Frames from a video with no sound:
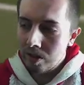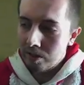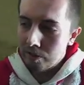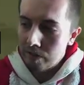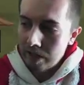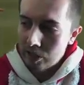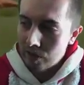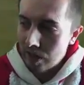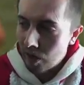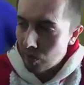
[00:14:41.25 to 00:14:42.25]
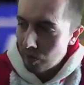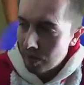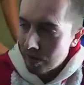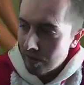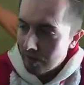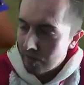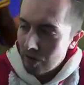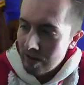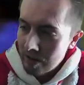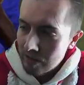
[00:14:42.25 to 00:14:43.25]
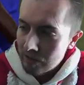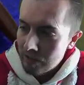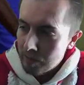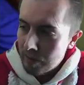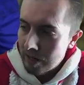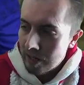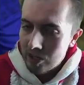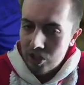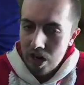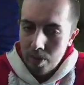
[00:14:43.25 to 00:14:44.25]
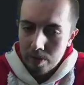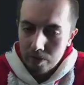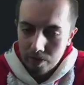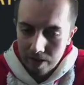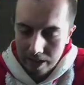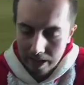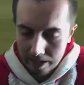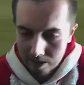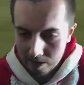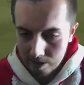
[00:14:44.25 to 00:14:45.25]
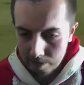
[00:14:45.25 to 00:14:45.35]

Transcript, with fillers: victory goal. Very nice finish by João Felix.